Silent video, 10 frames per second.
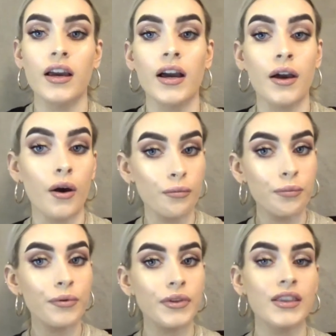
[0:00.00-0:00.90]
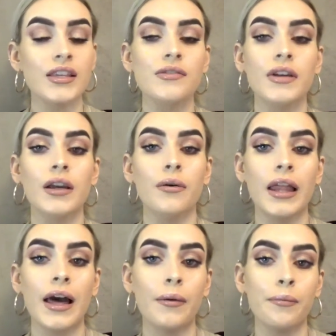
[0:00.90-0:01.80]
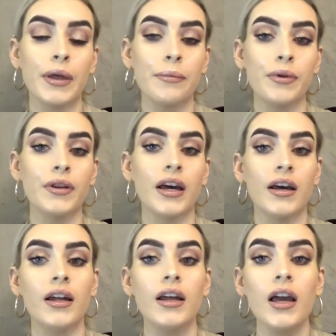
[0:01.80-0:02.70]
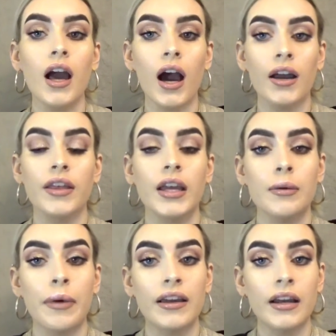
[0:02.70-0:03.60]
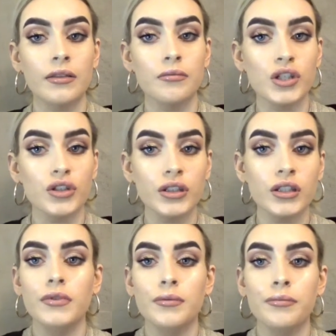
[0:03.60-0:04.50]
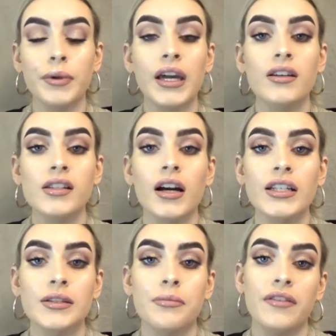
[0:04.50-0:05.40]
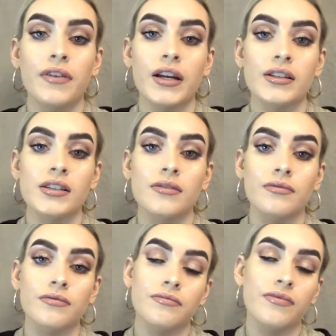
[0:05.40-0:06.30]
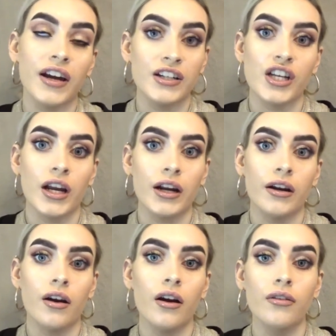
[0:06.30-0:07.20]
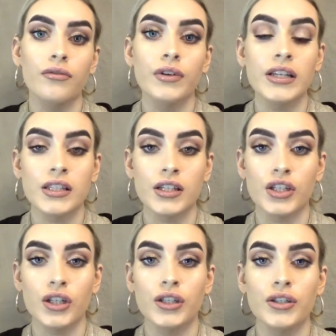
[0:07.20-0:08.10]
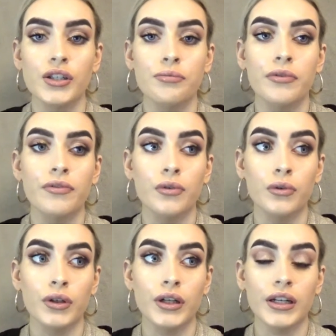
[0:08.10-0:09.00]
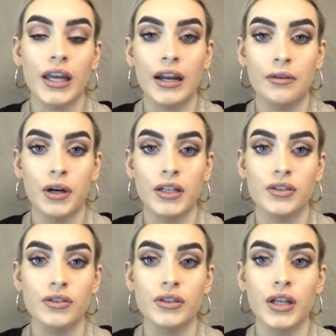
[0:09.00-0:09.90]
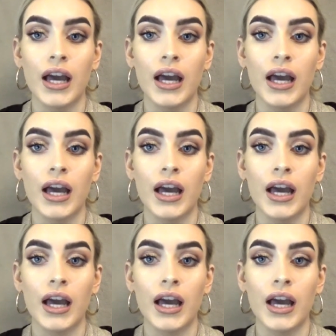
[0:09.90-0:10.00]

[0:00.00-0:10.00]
I hope that this video will help people that are thinking about getting them done, because I did my fair share of research on YouTube before getting mine done,